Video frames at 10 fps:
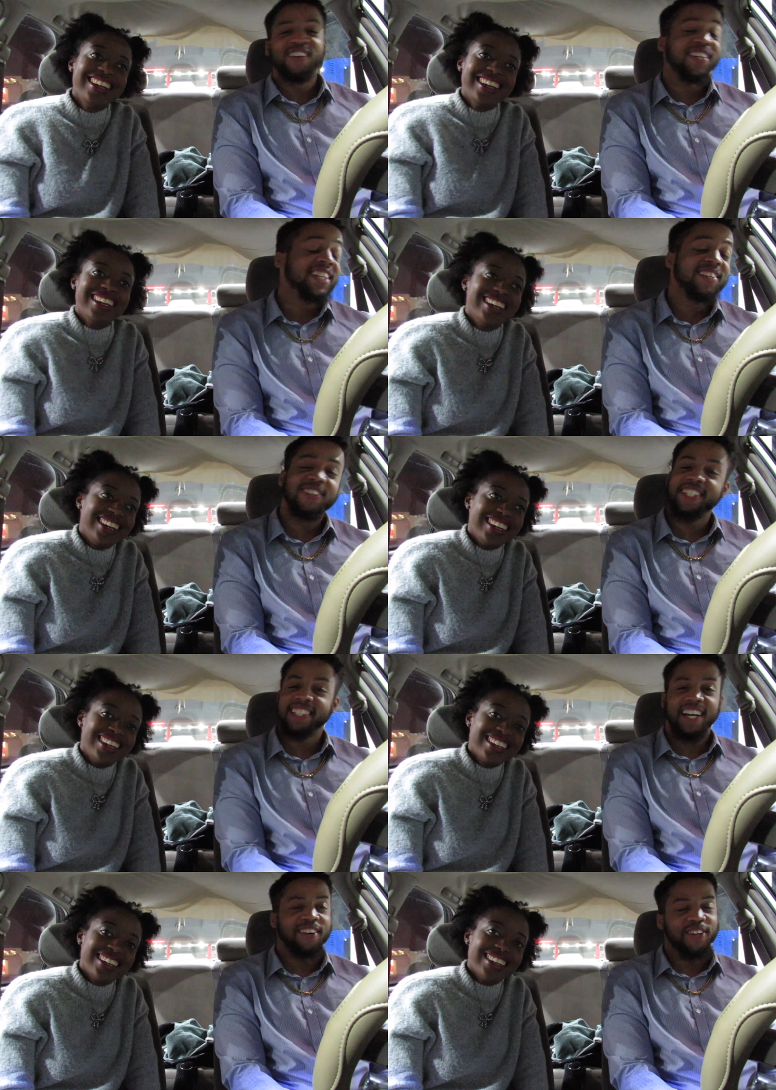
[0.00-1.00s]
Speaker 1: really
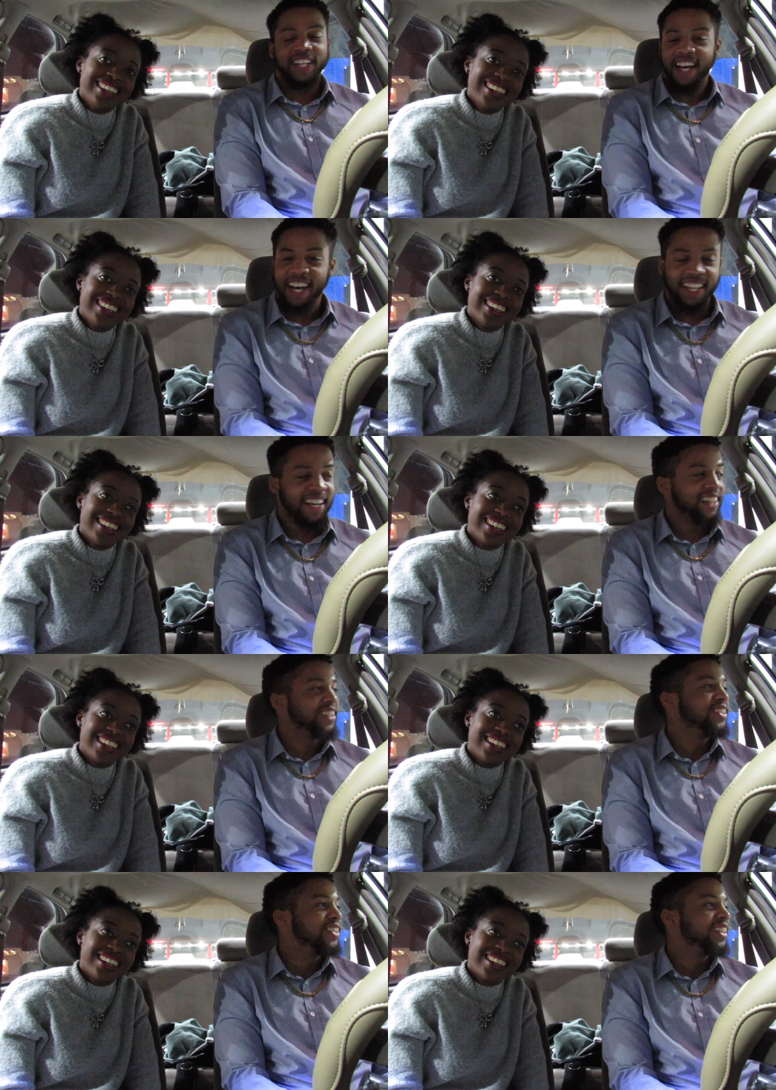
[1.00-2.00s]
wasn't. I would not lie
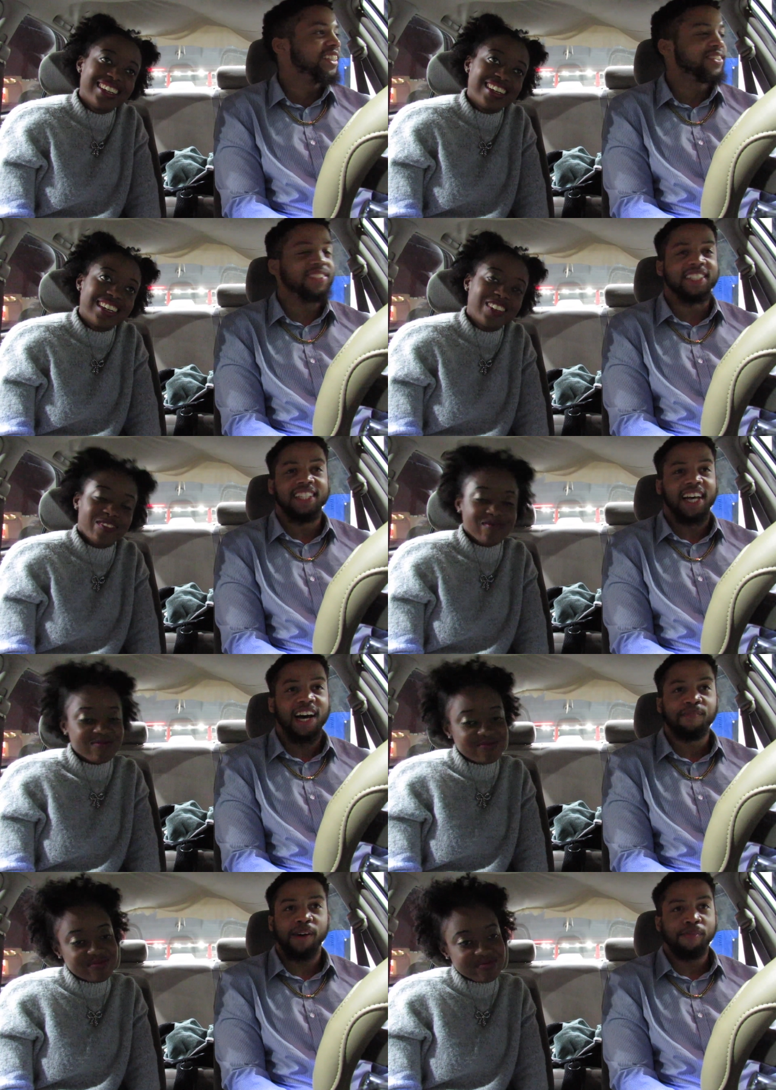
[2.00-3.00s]
to you. Yeah. This was
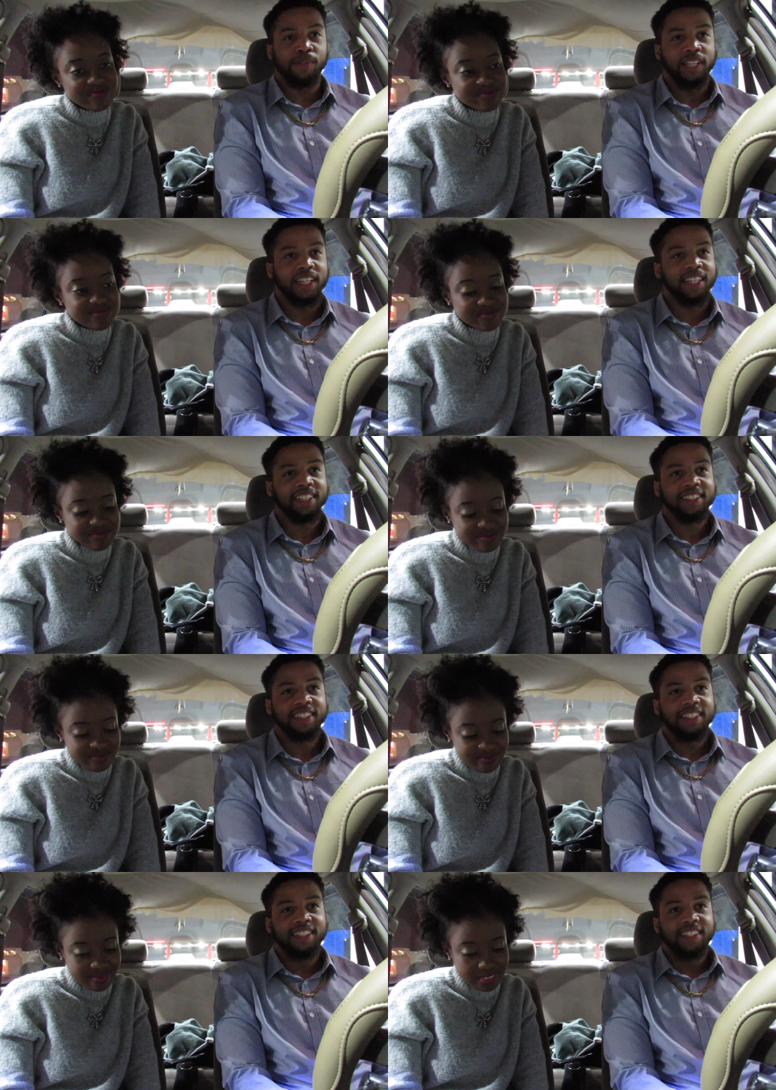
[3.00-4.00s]
not my plan.
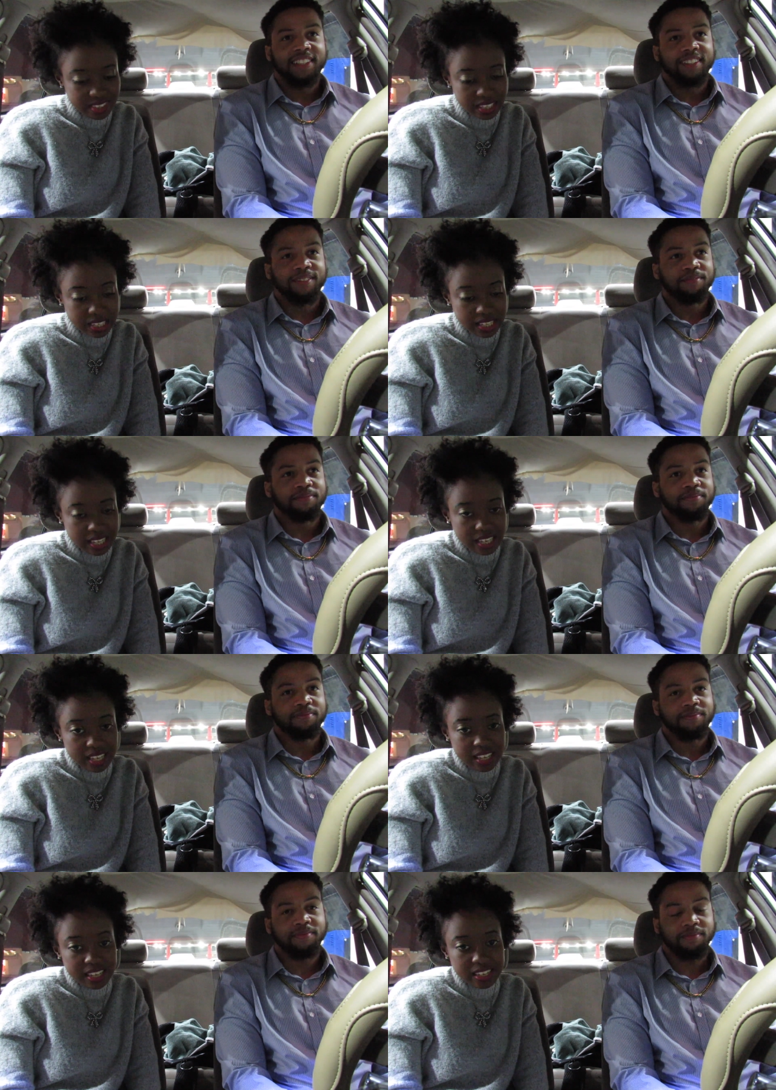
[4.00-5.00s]

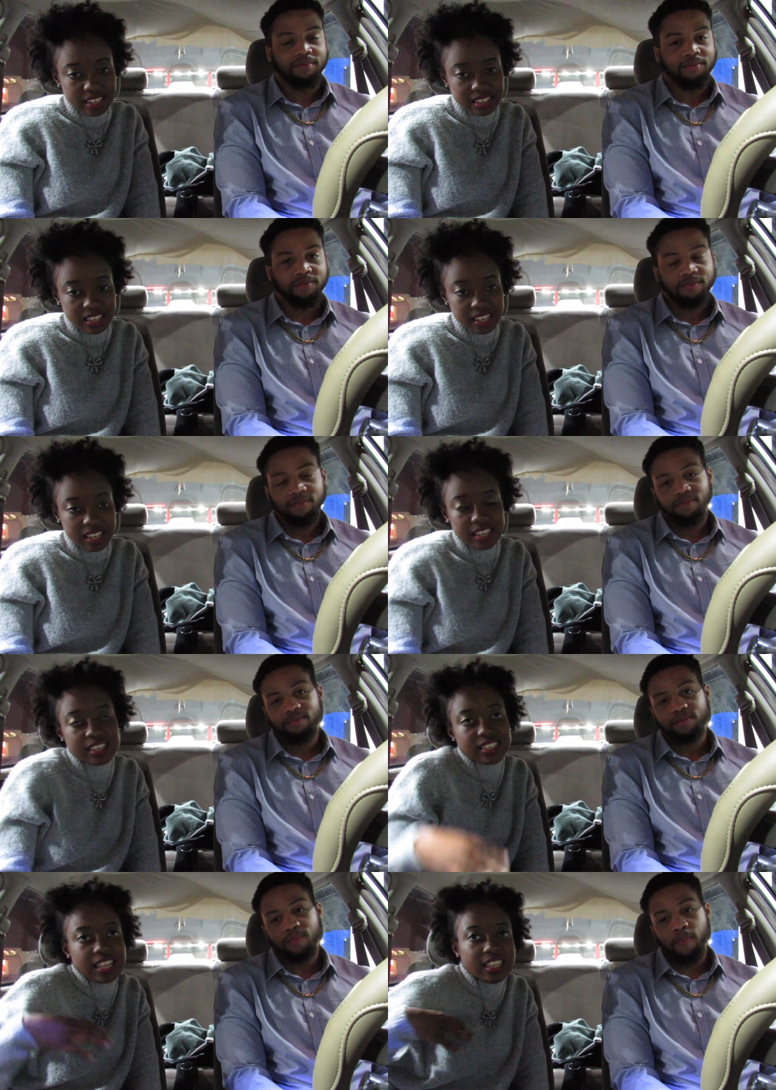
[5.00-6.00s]
Speaker 2: And the thing
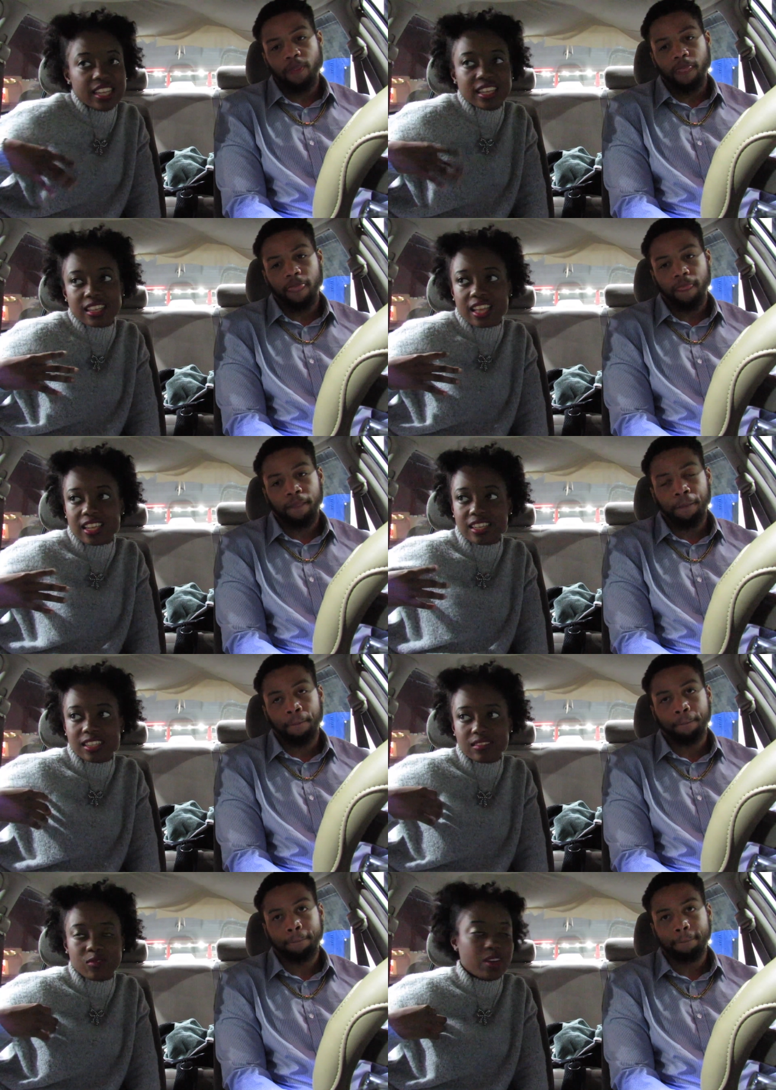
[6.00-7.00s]
is, I think that
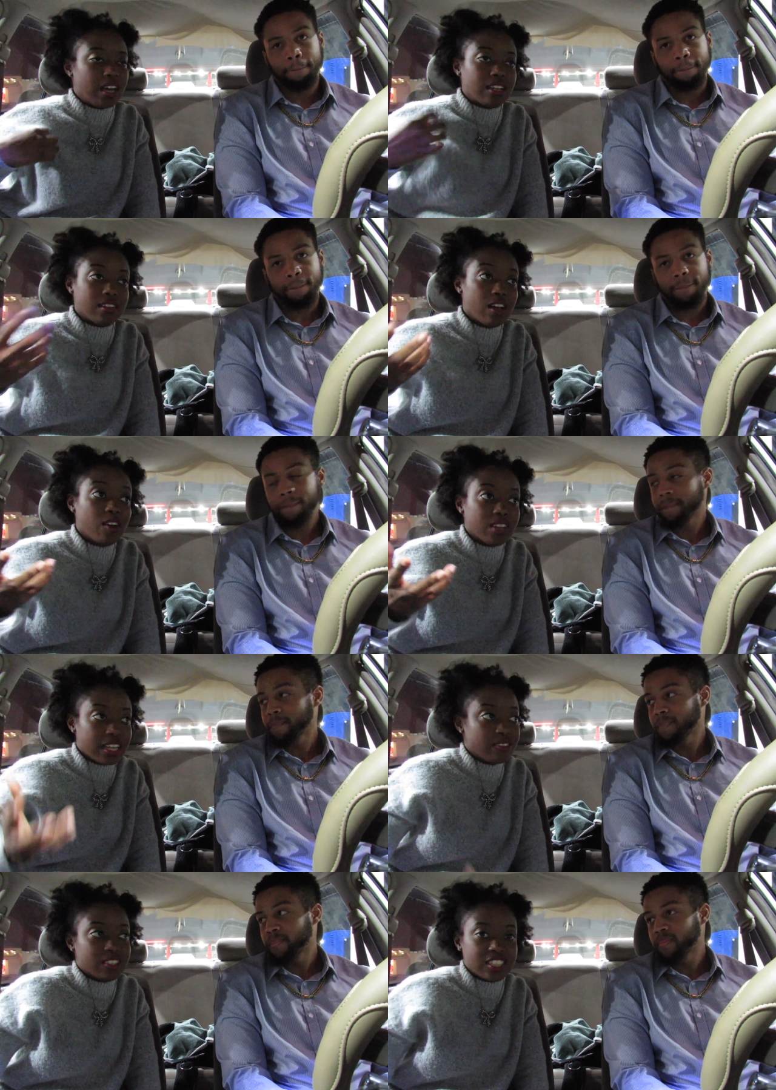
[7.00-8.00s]
it. Well, I know that
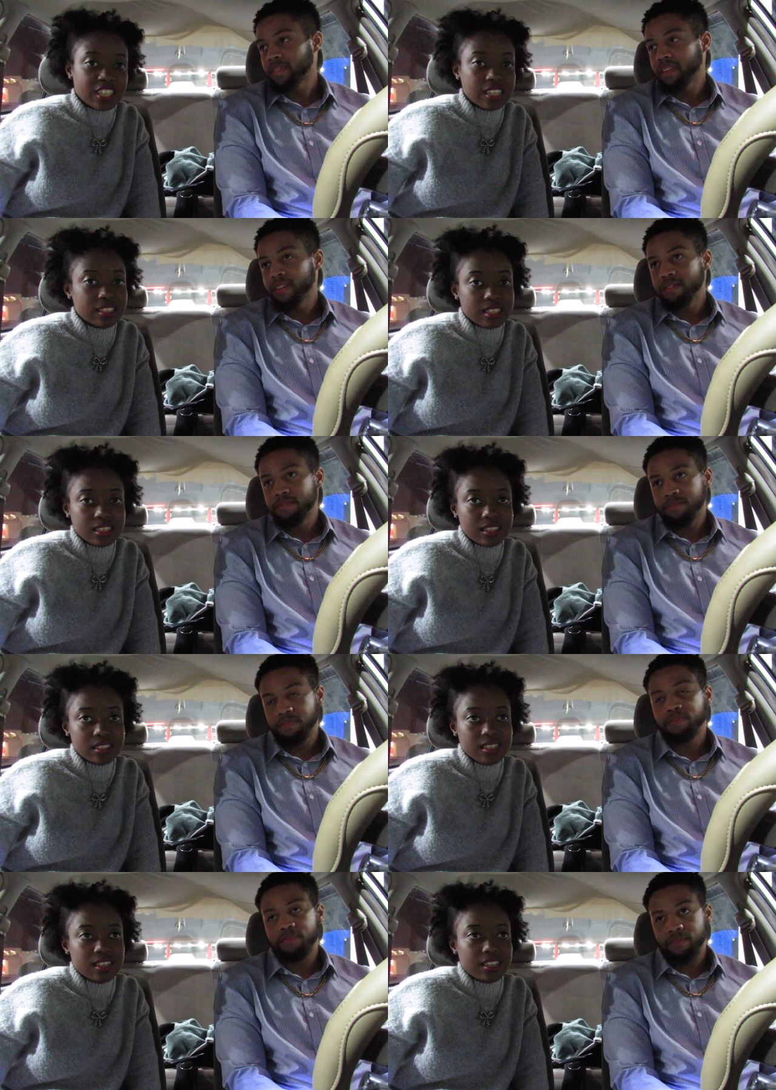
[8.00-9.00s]
it was
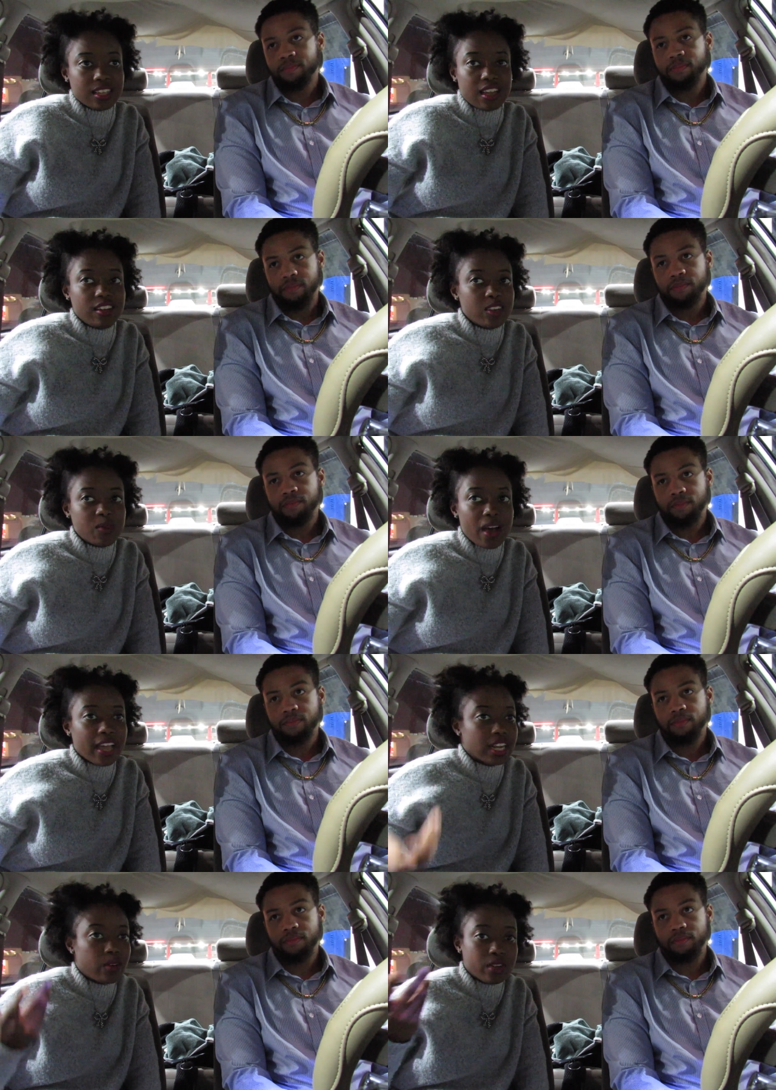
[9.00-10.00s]
Jesus. I don't know
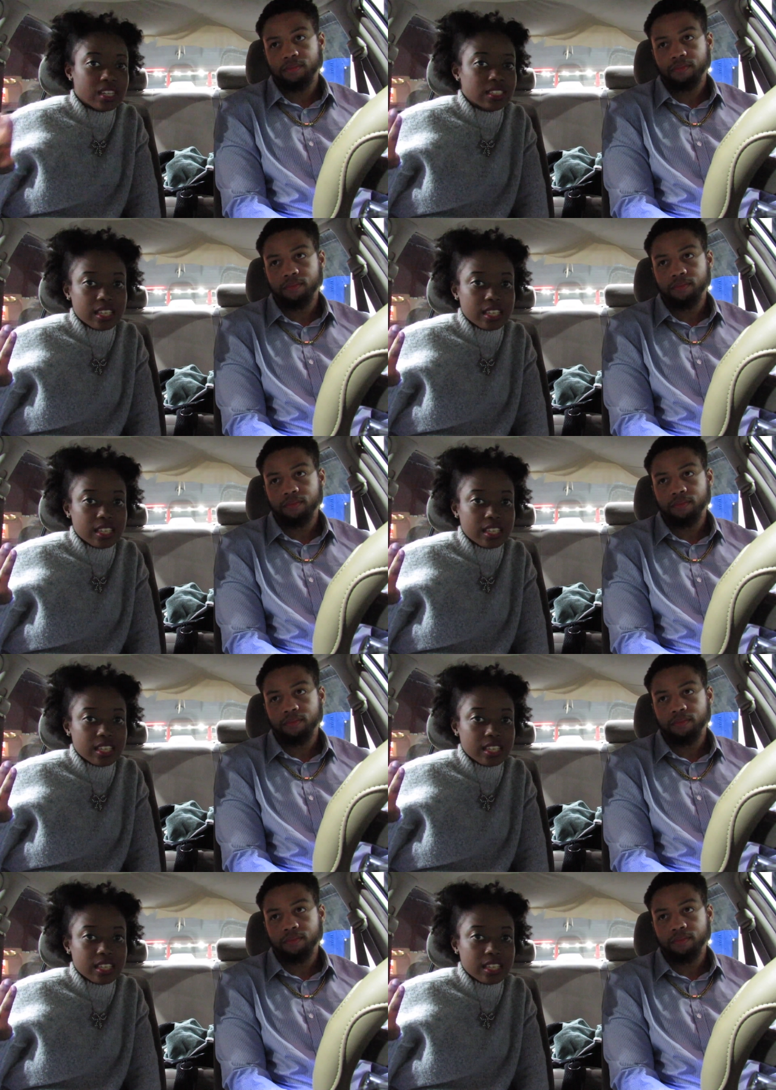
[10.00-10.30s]
why he don't want us